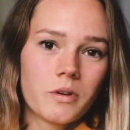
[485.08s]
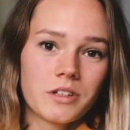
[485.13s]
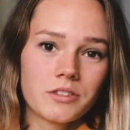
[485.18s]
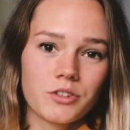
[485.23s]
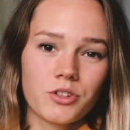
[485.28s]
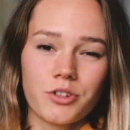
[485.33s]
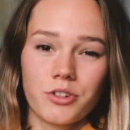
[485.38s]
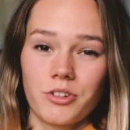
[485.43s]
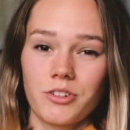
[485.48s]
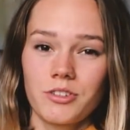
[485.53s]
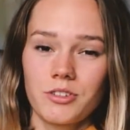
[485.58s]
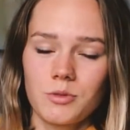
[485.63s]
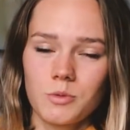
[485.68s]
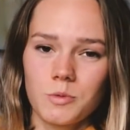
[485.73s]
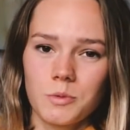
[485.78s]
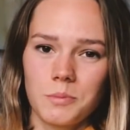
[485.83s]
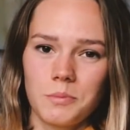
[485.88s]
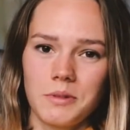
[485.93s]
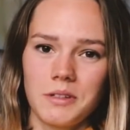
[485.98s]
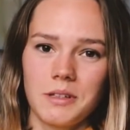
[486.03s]
one course
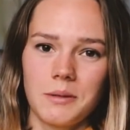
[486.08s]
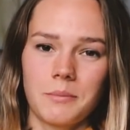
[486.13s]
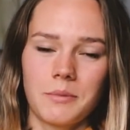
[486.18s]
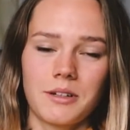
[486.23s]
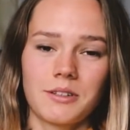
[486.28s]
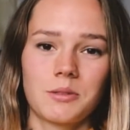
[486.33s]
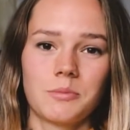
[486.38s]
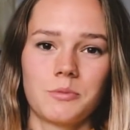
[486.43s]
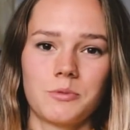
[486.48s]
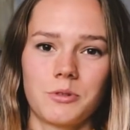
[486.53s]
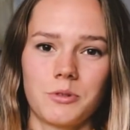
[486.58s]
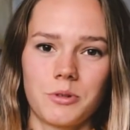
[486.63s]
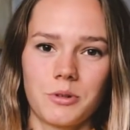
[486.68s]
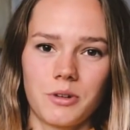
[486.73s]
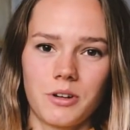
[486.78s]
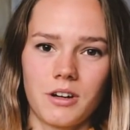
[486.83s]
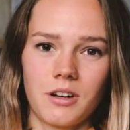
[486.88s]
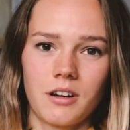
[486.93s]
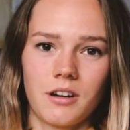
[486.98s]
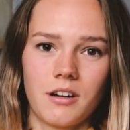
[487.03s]
would be much
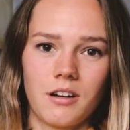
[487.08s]
more